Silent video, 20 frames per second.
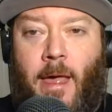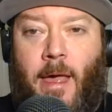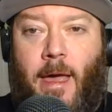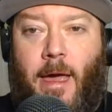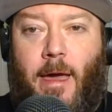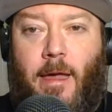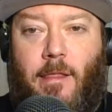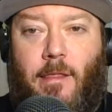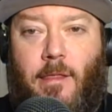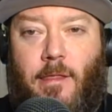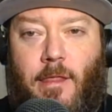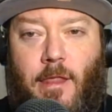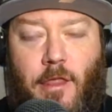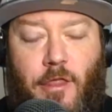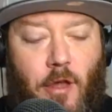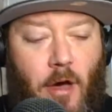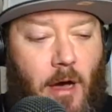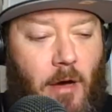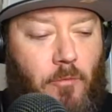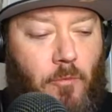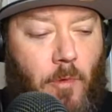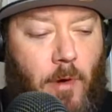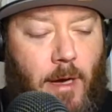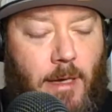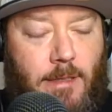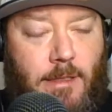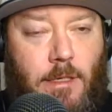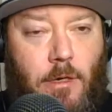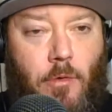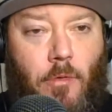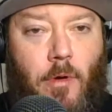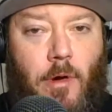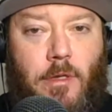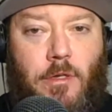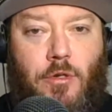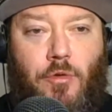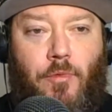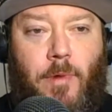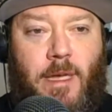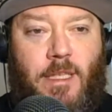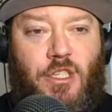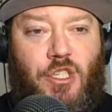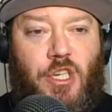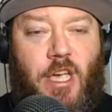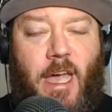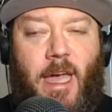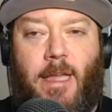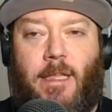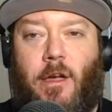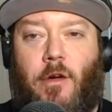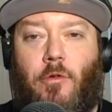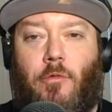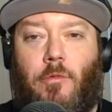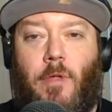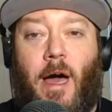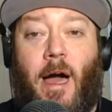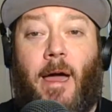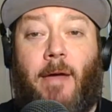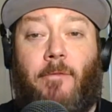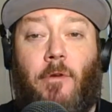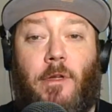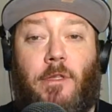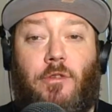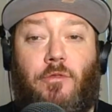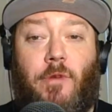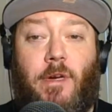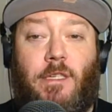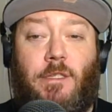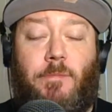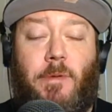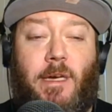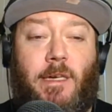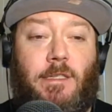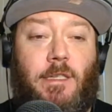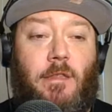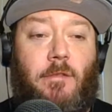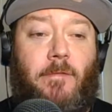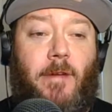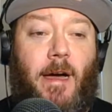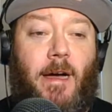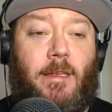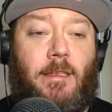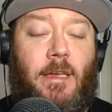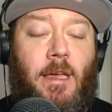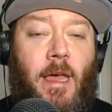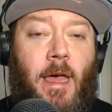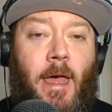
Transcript: And the thought was to go on Twitch and to go live on Twitch because of the fact,